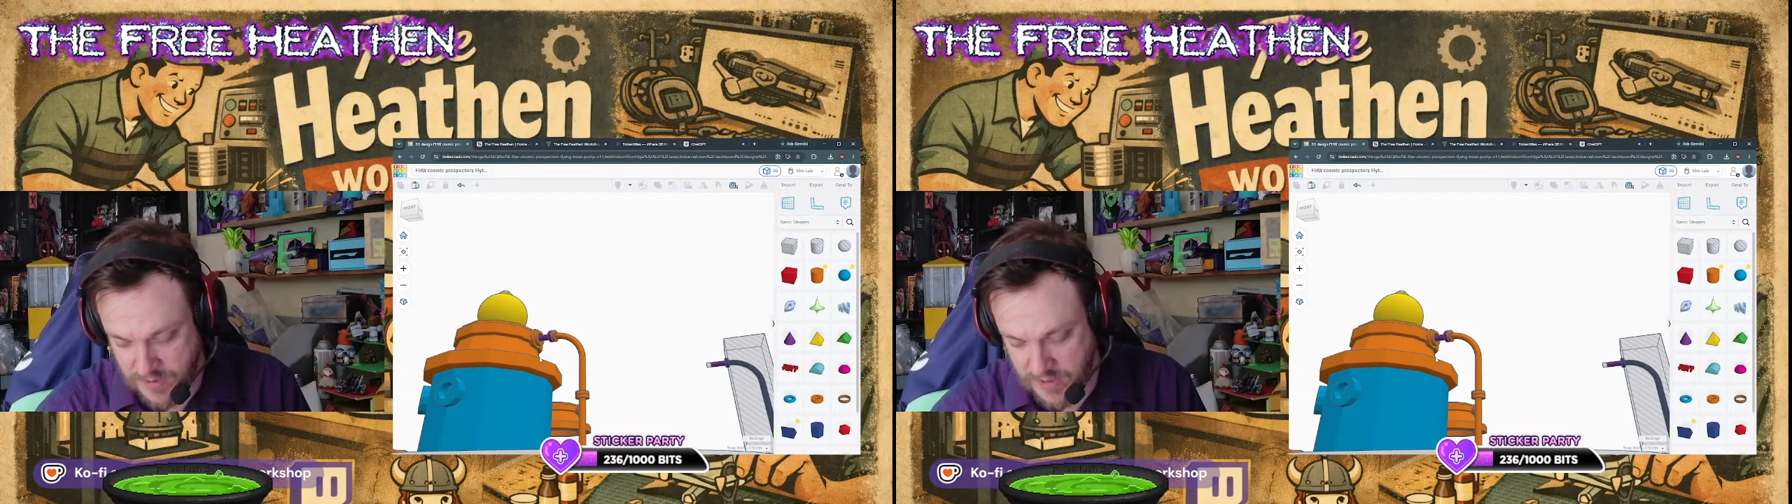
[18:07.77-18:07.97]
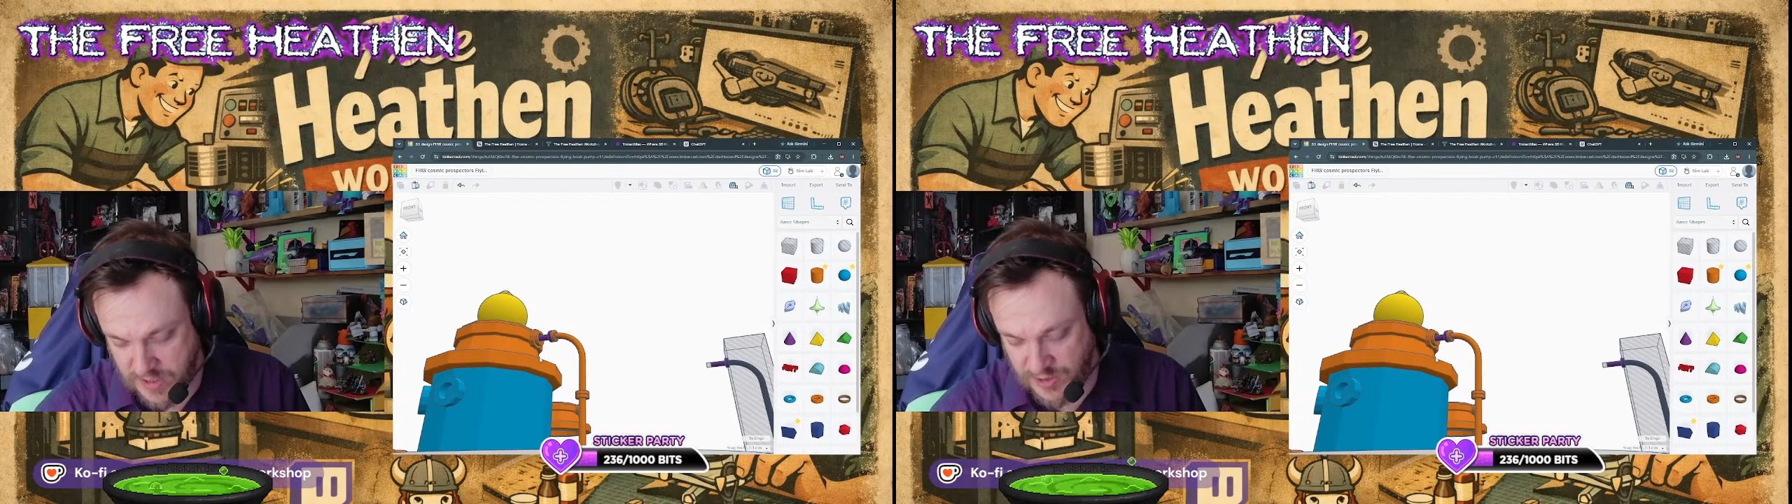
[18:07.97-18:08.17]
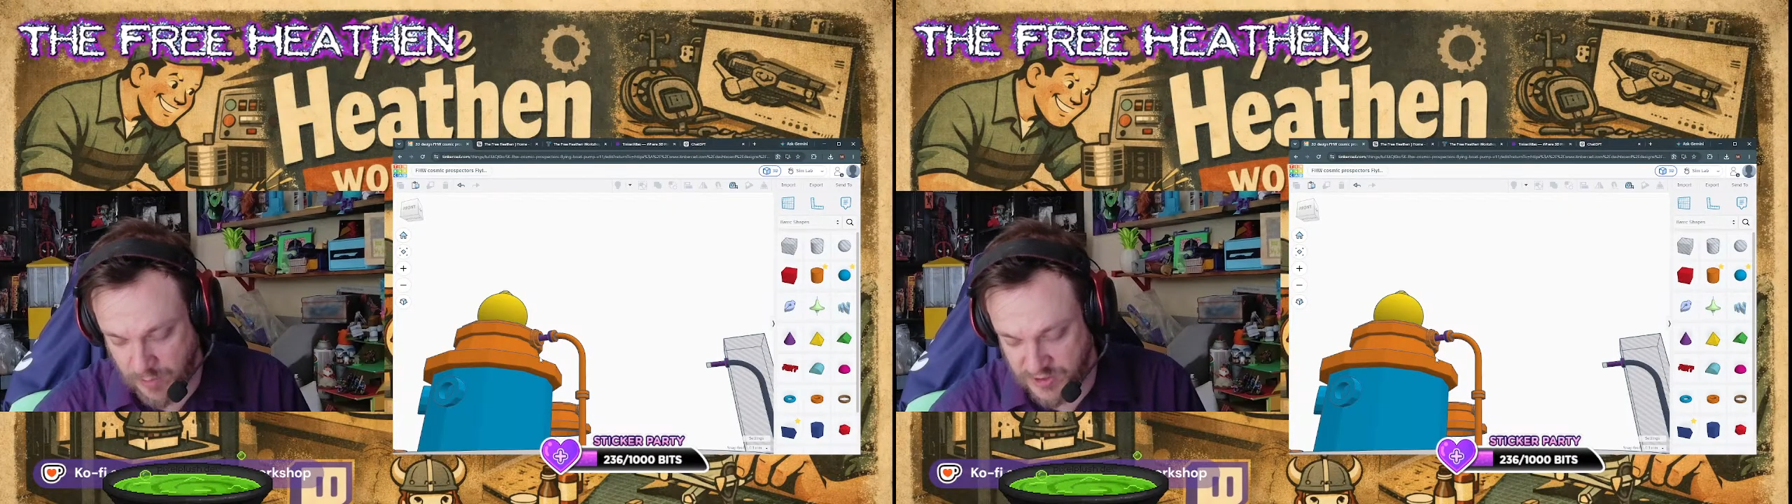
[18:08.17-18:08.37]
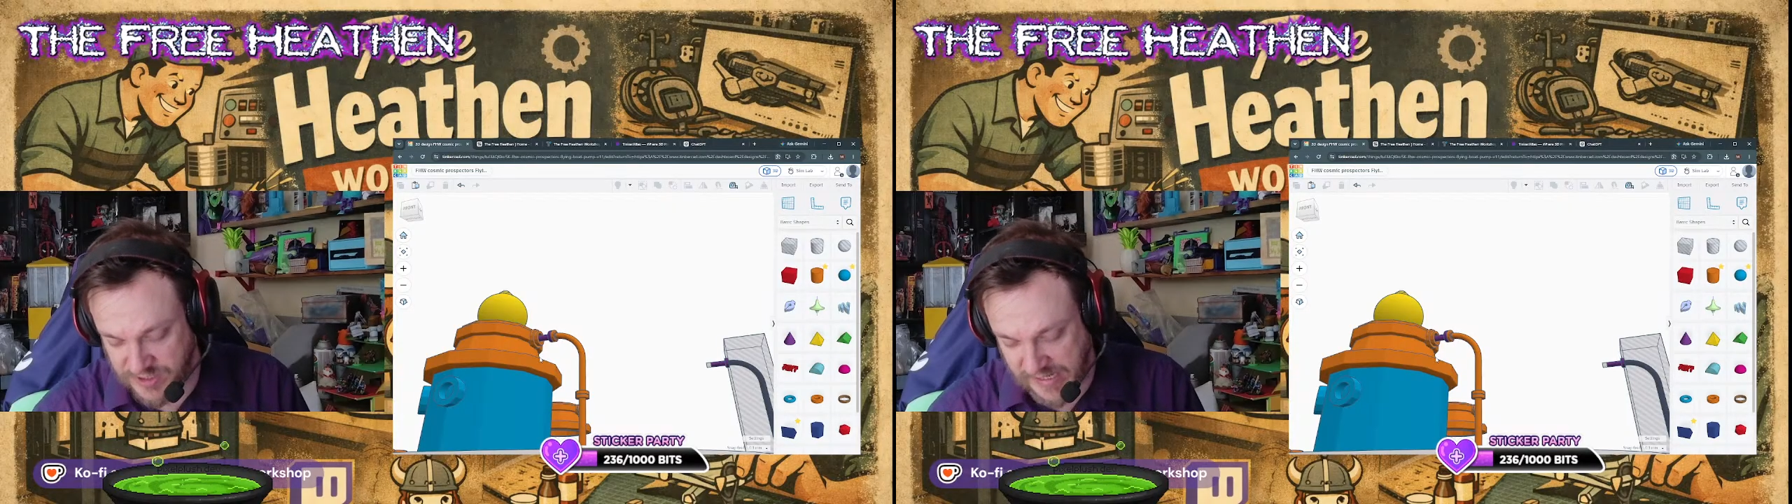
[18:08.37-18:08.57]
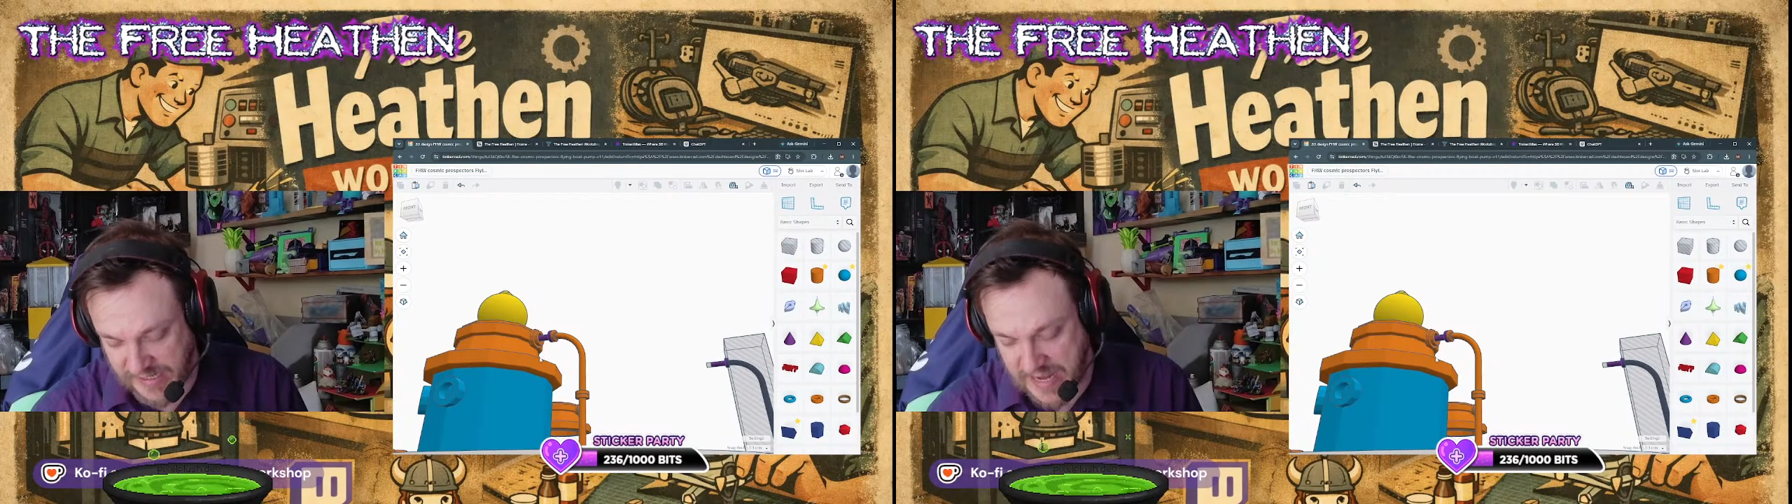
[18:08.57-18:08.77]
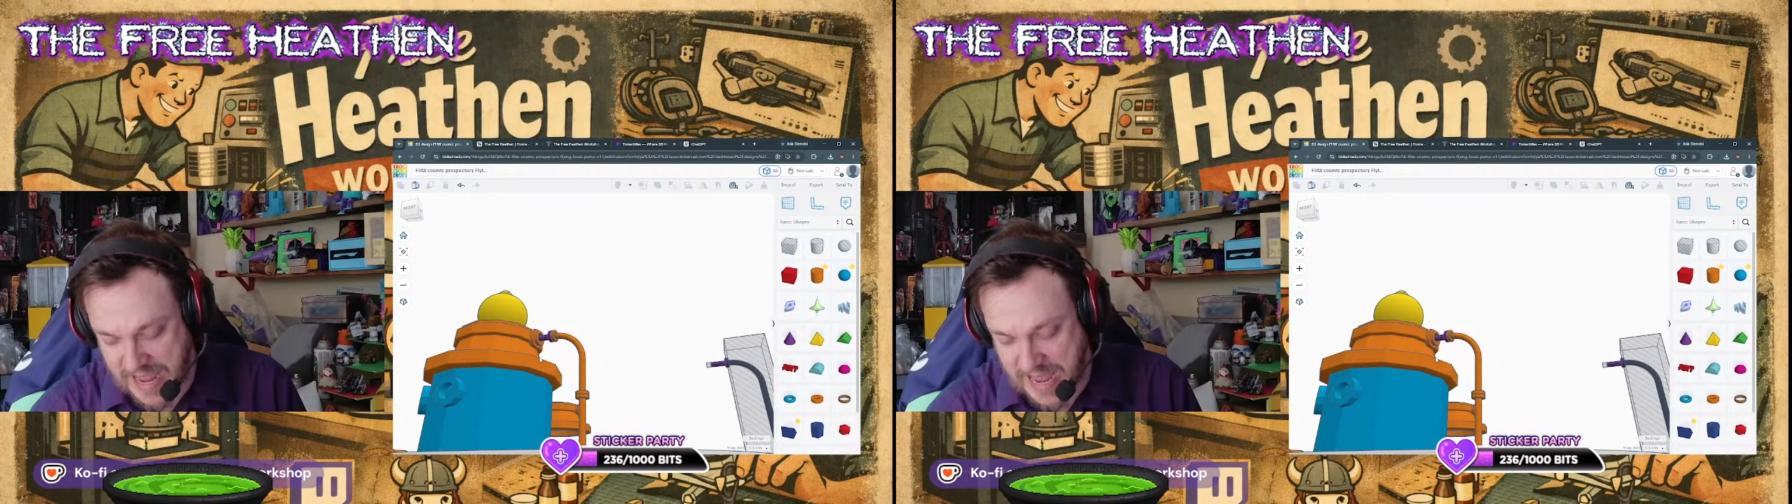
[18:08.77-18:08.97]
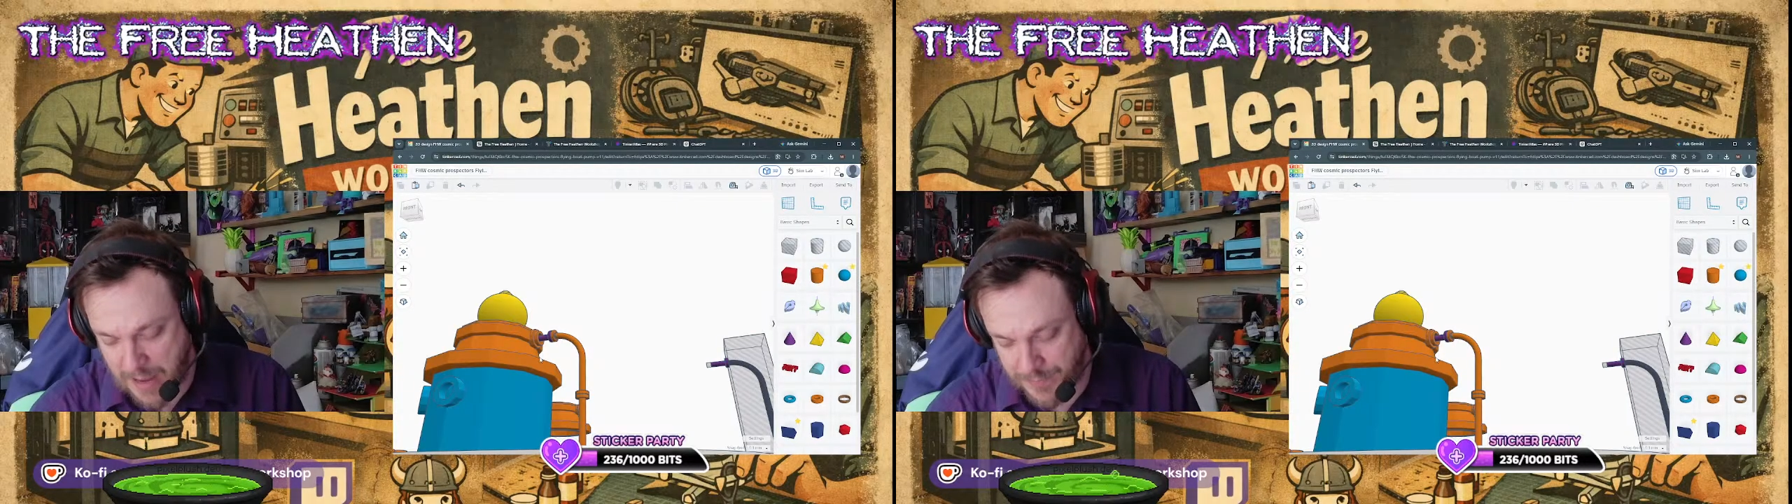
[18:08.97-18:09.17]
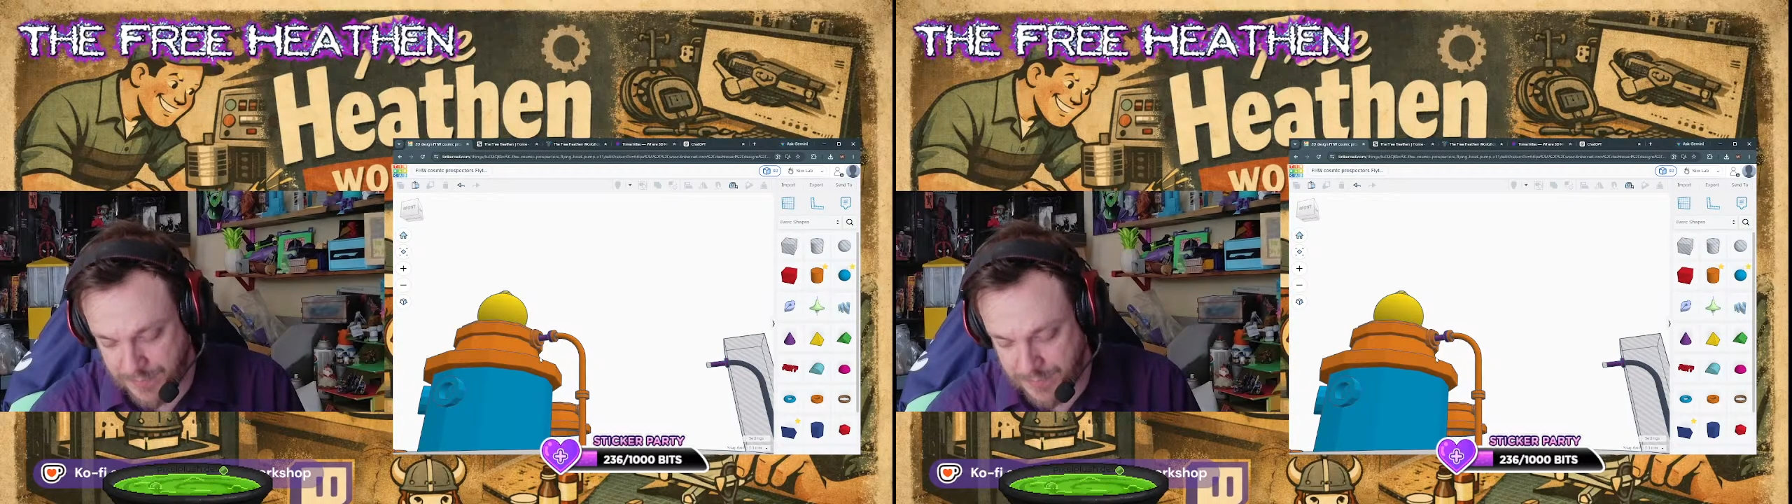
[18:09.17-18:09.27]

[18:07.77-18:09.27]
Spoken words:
It's almost like a cap.